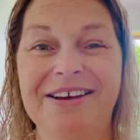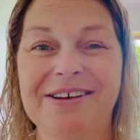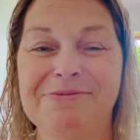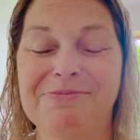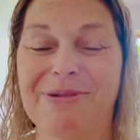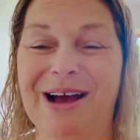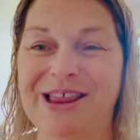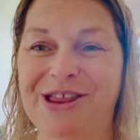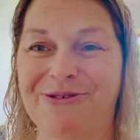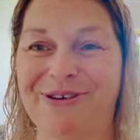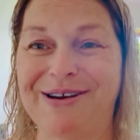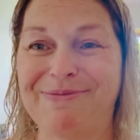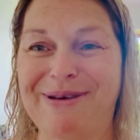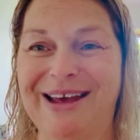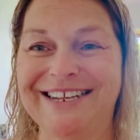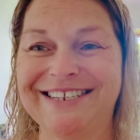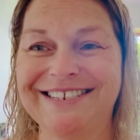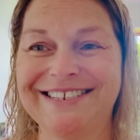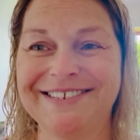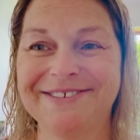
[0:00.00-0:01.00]
my thread
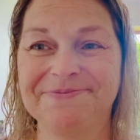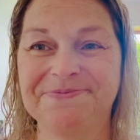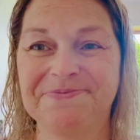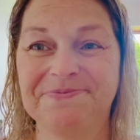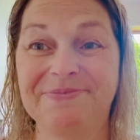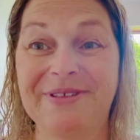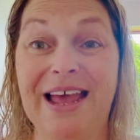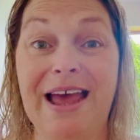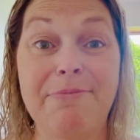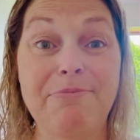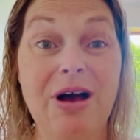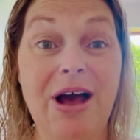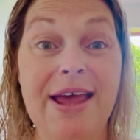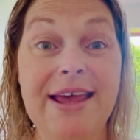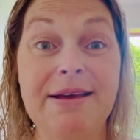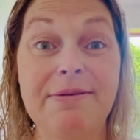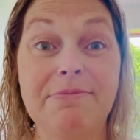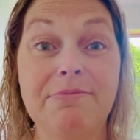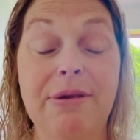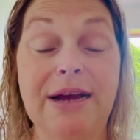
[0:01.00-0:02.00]
mess and
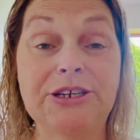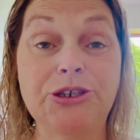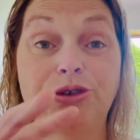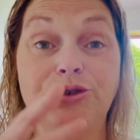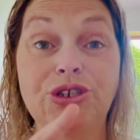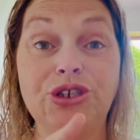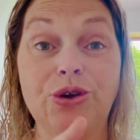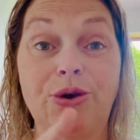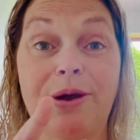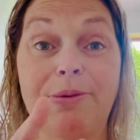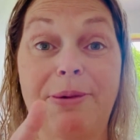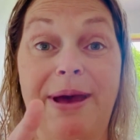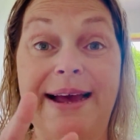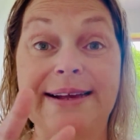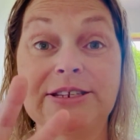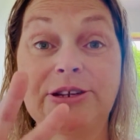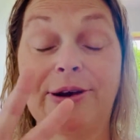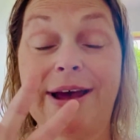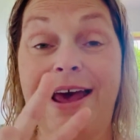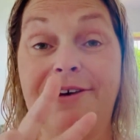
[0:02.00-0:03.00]
my two sewing
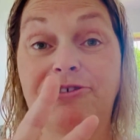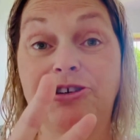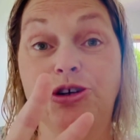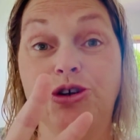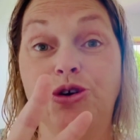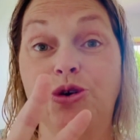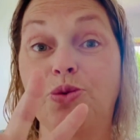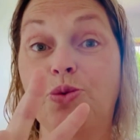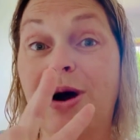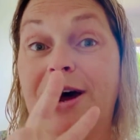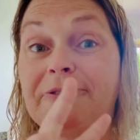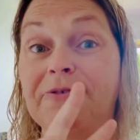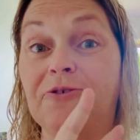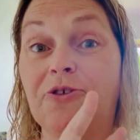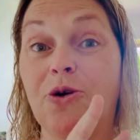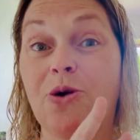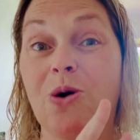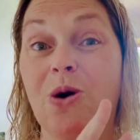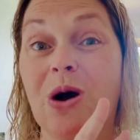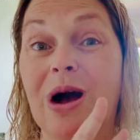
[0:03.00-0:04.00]
bags. So I have two, one
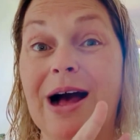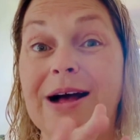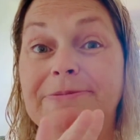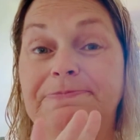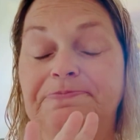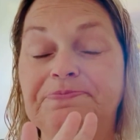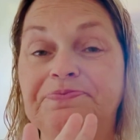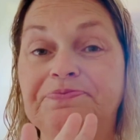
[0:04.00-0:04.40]
for